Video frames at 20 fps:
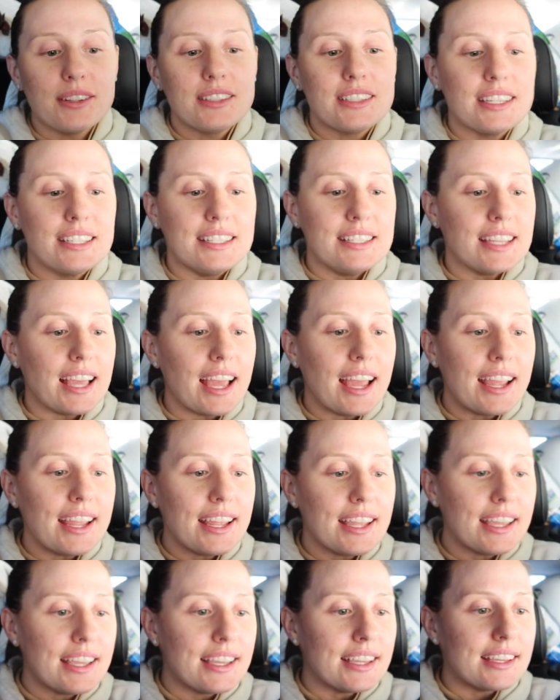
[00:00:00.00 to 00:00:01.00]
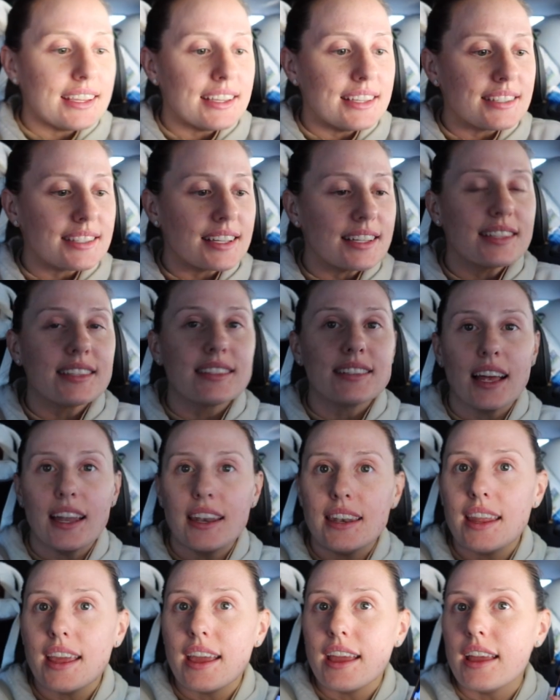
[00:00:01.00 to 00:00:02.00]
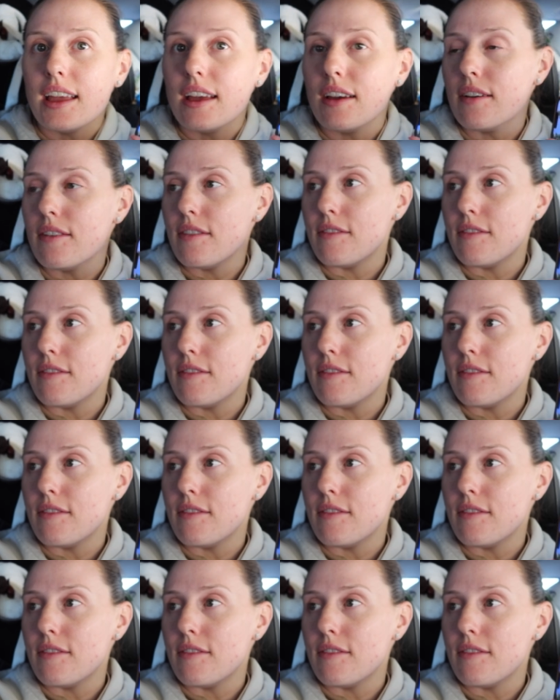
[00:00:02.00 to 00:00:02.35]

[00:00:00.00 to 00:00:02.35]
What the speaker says: Today is Sunday,